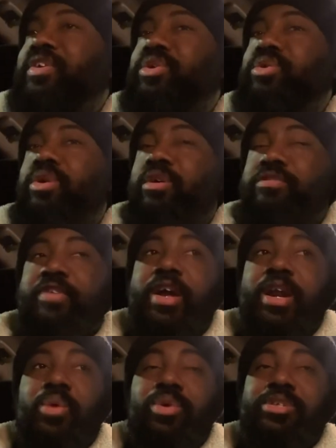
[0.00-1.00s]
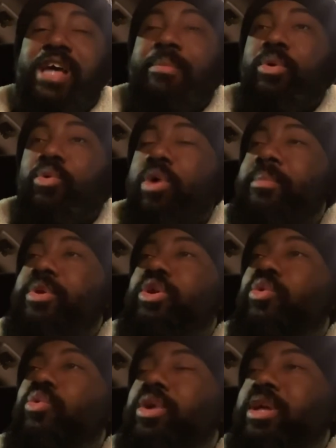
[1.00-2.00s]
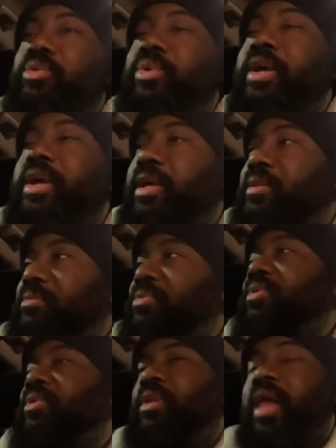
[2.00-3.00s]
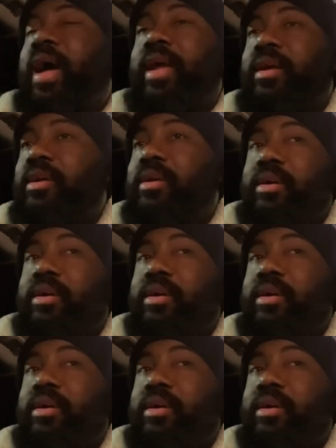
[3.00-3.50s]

and you gonna find out what type of woman you really with. Like,